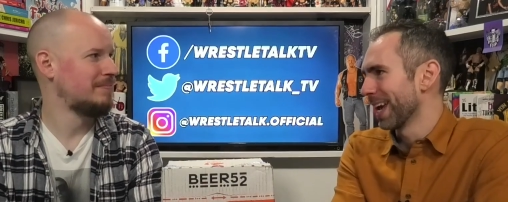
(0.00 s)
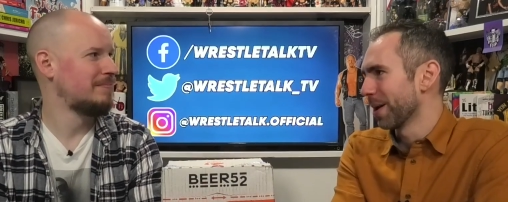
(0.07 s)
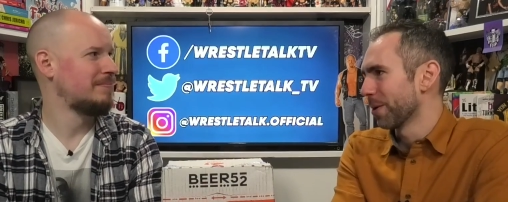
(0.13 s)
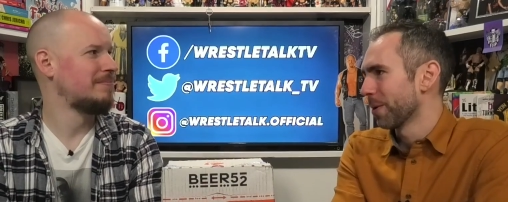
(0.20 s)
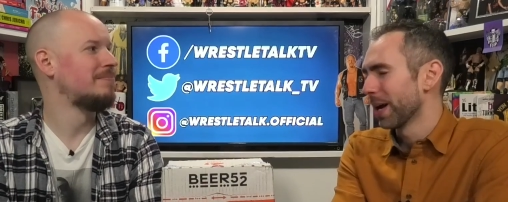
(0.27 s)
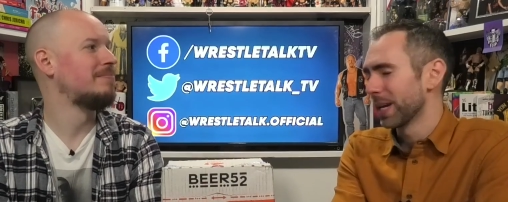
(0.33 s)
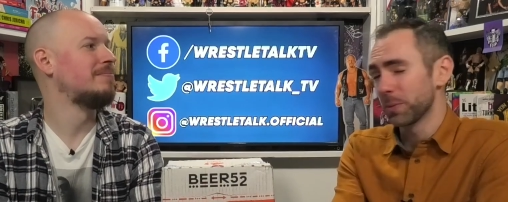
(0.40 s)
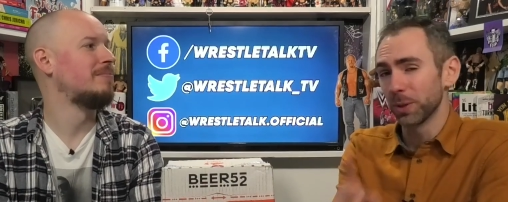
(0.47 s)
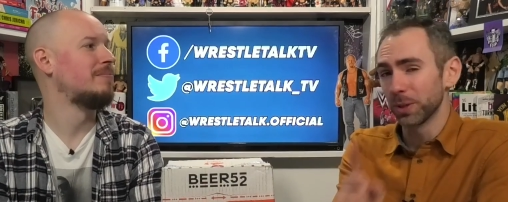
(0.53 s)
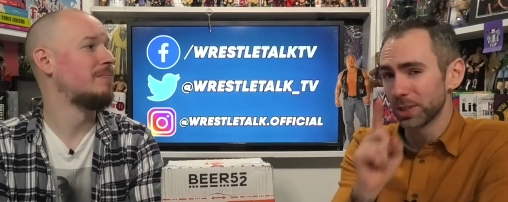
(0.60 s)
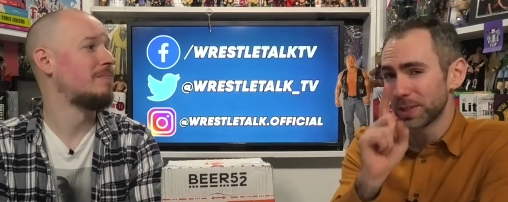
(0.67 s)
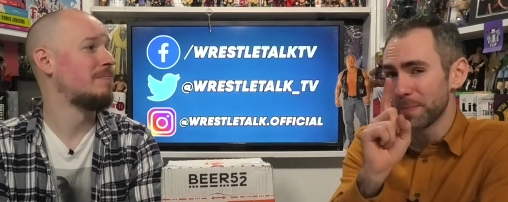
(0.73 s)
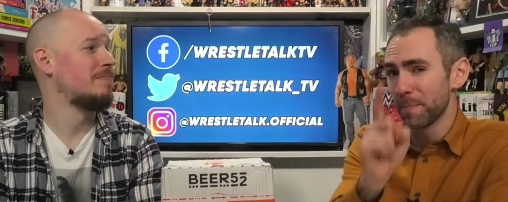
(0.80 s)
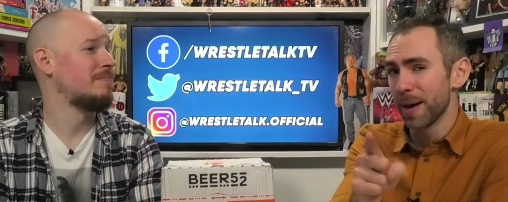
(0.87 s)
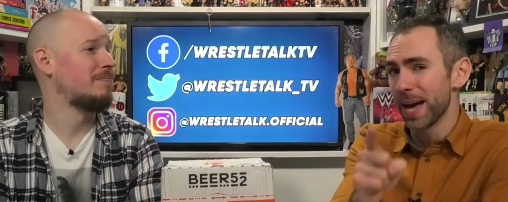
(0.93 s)
Speaker 1: and he wants to
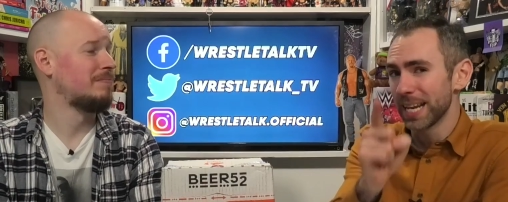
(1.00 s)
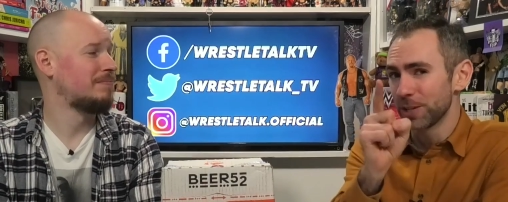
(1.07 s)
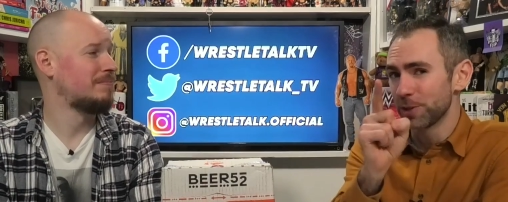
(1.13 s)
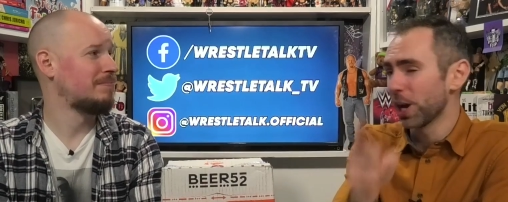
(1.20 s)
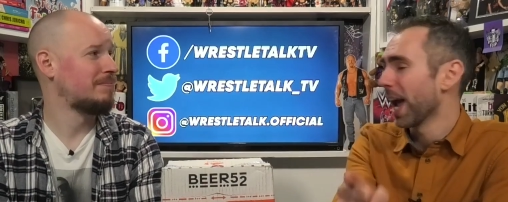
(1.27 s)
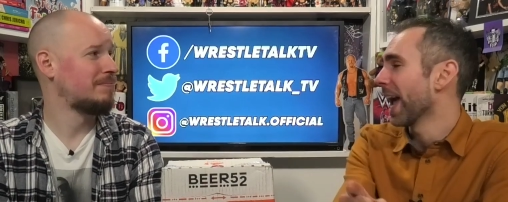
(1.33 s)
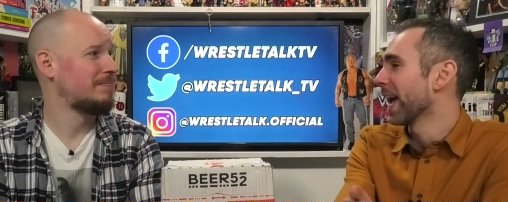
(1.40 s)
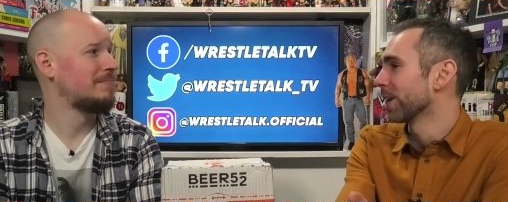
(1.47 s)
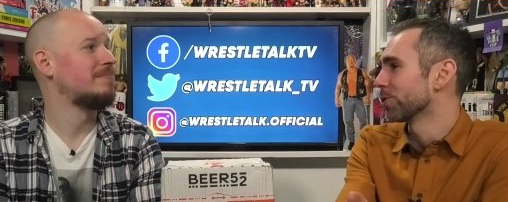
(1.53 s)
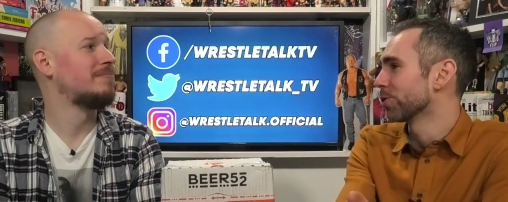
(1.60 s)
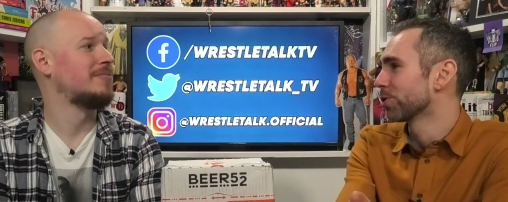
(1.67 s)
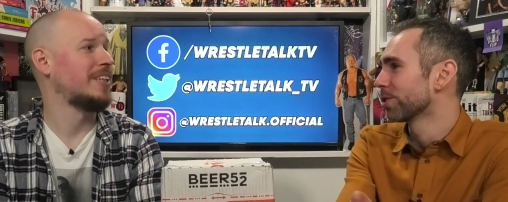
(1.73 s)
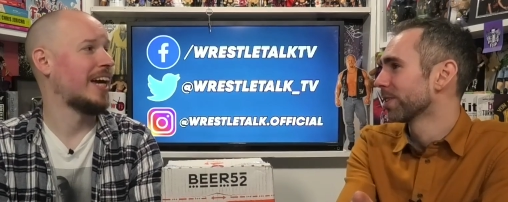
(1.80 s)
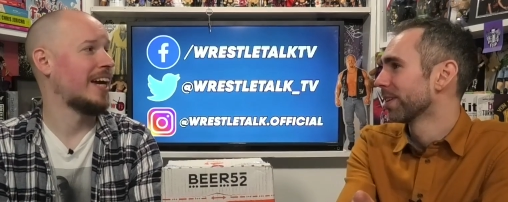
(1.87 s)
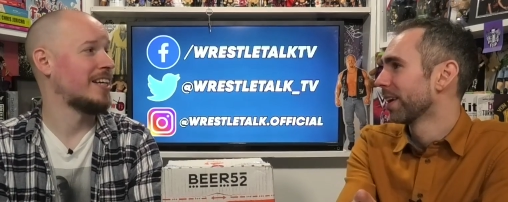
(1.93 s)
manage Edge. Yeah,
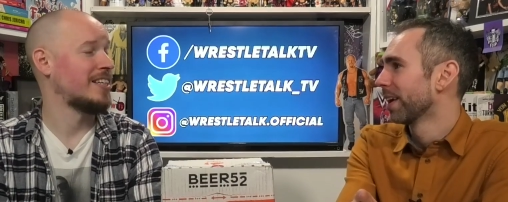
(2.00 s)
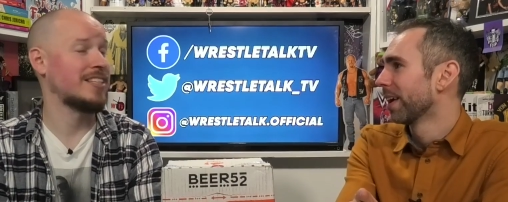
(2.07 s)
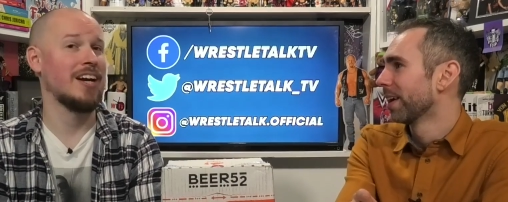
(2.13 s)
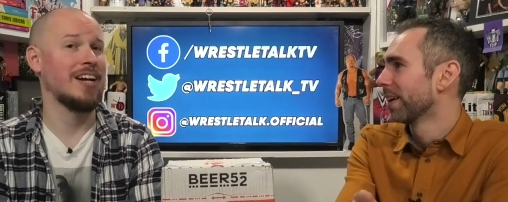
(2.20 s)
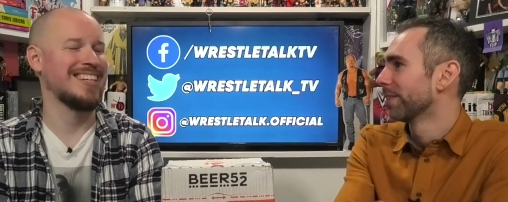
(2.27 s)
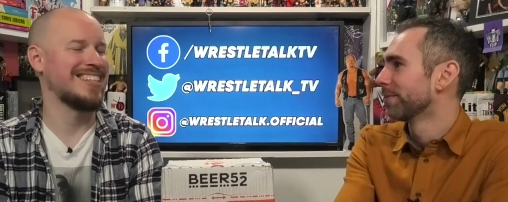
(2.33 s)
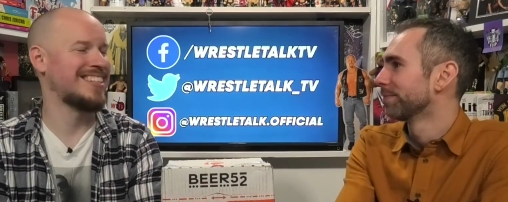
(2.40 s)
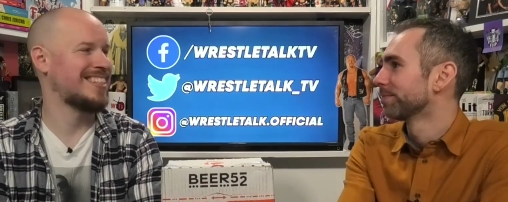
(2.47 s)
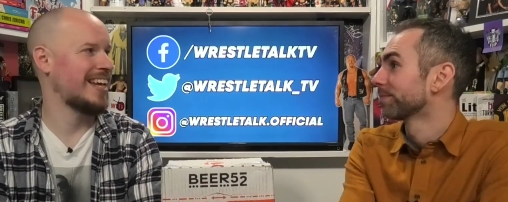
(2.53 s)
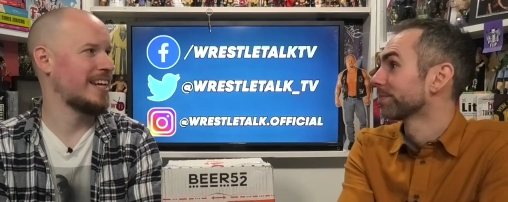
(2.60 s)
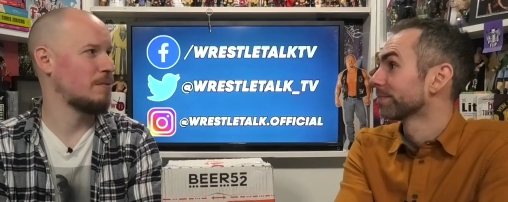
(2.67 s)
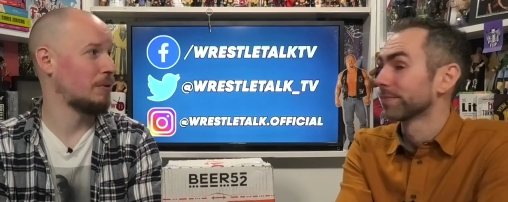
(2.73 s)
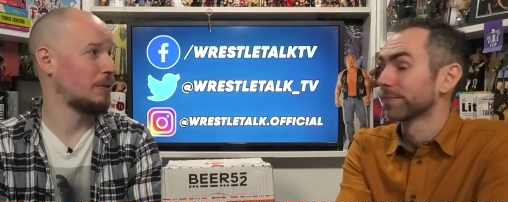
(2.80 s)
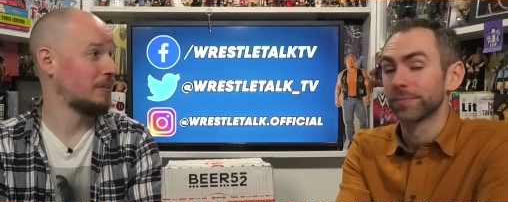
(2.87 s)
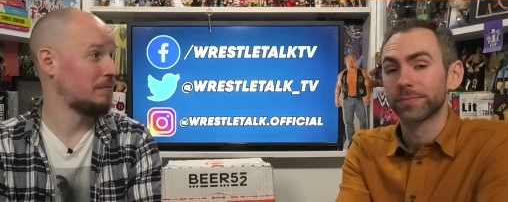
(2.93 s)
he's starting a stable.